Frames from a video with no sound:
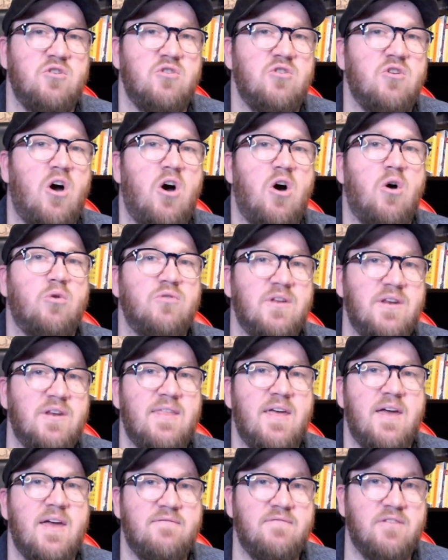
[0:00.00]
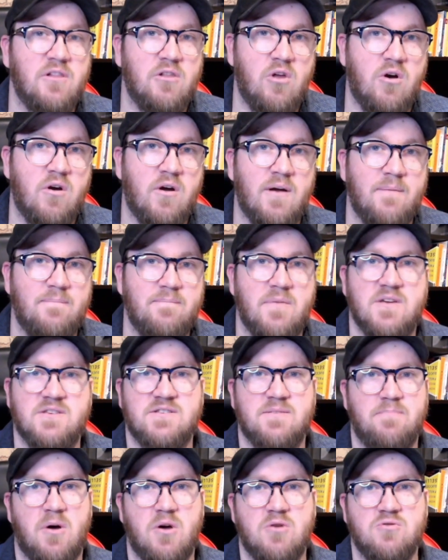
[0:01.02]
you to hold it in there for longer,
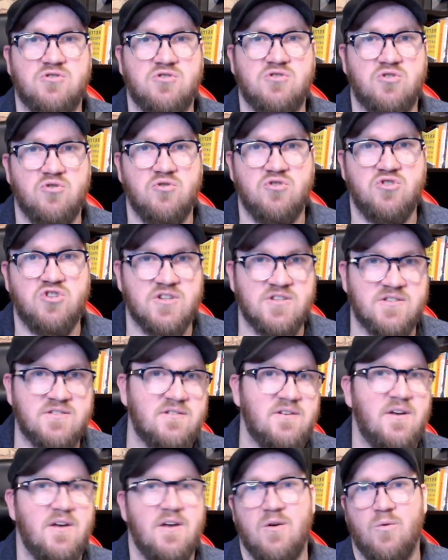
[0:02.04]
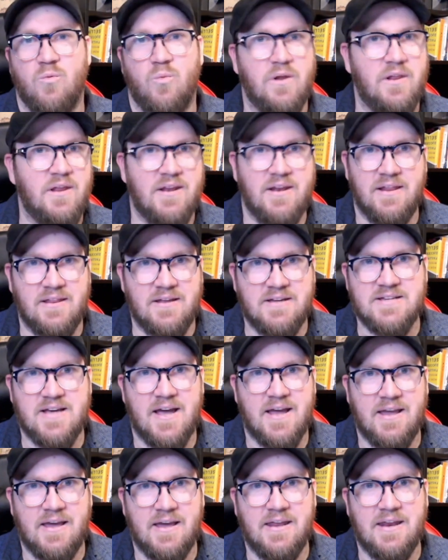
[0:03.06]
as opposed to just willy-nilly
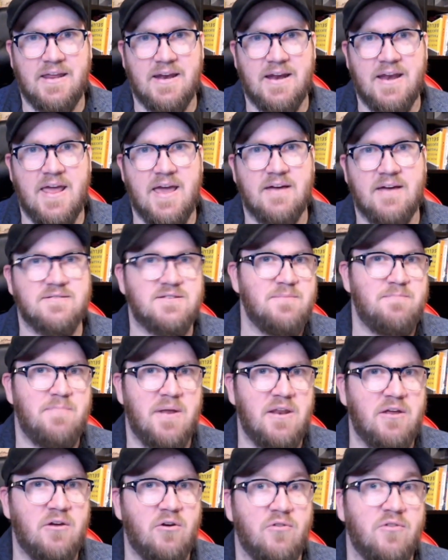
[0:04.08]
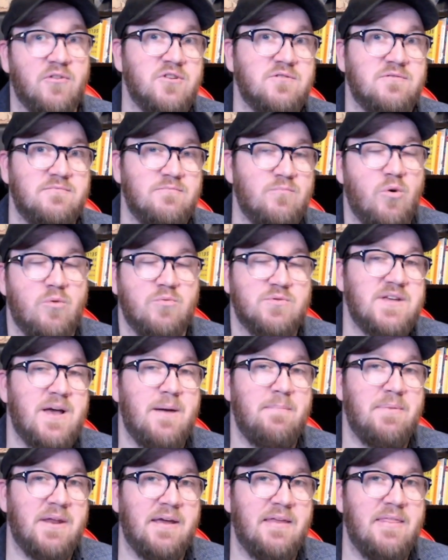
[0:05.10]
taking it in and out depending on the, what was
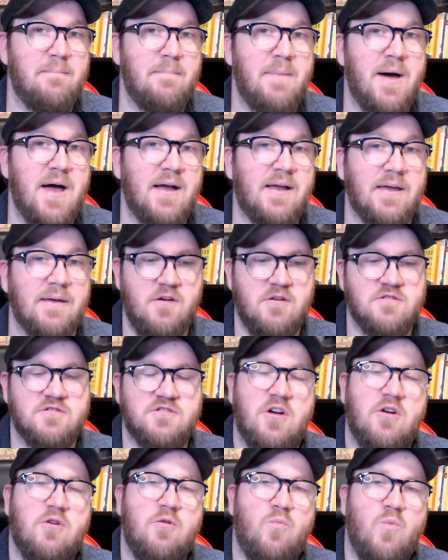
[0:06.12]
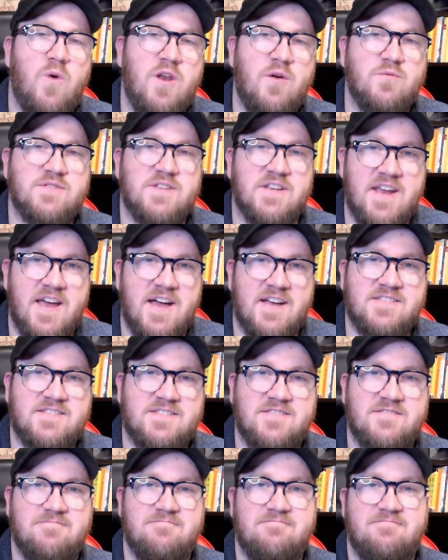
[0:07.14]
happening in the market. So when it was
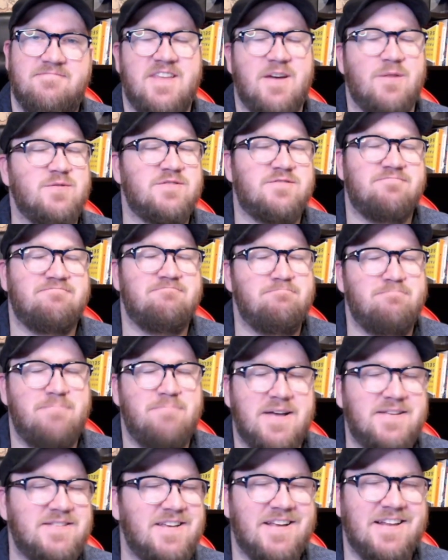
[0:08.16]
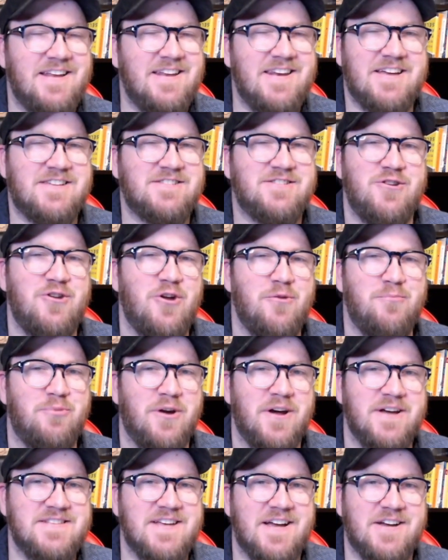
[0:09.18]
announced, there was basically next to no
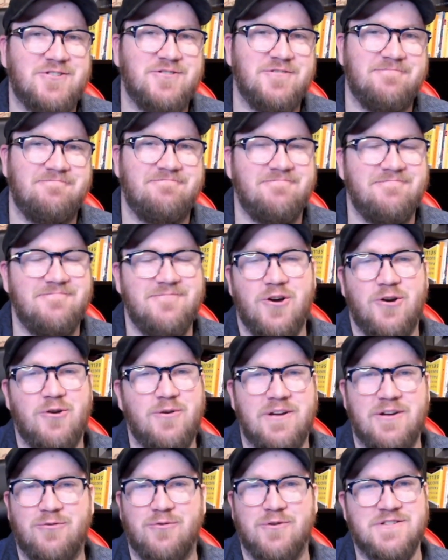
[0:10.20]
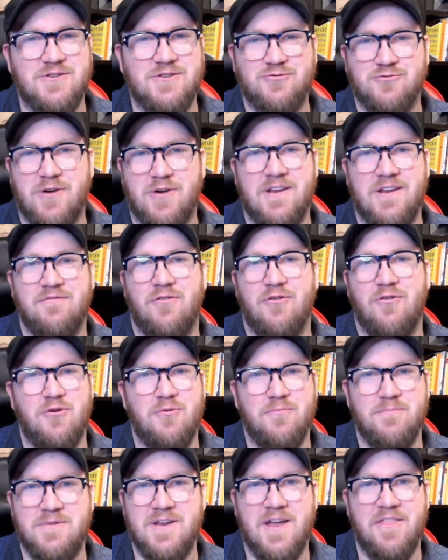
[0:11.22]
price action, no increase in trading
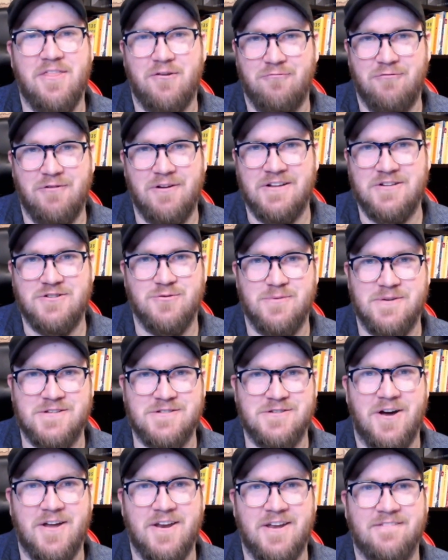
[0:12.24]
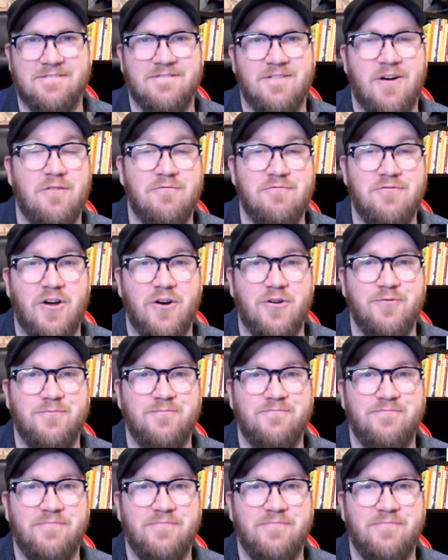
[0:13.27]
volume, nothing really too exciting of note.